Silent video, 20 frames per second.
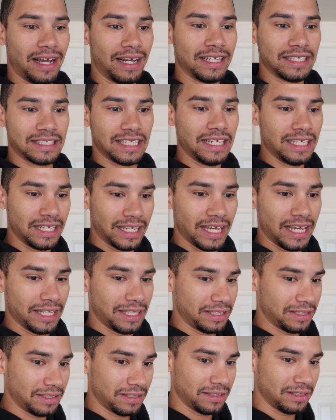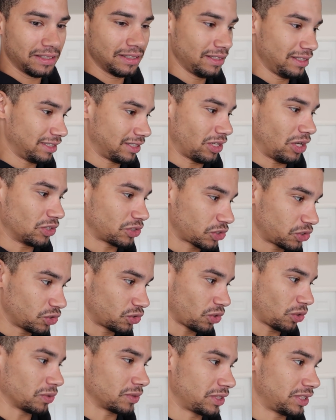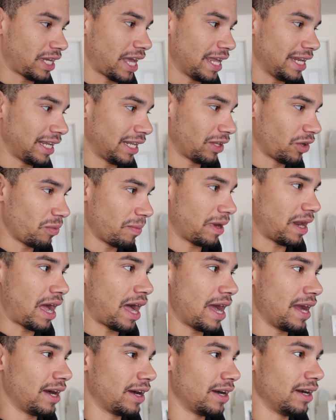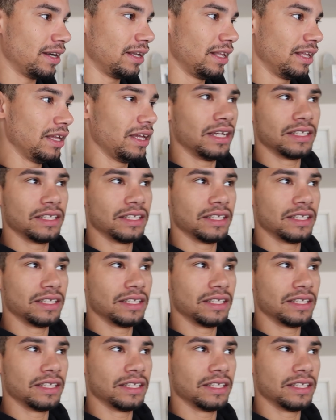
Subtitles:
I just need to get this launch control set a little bit higher.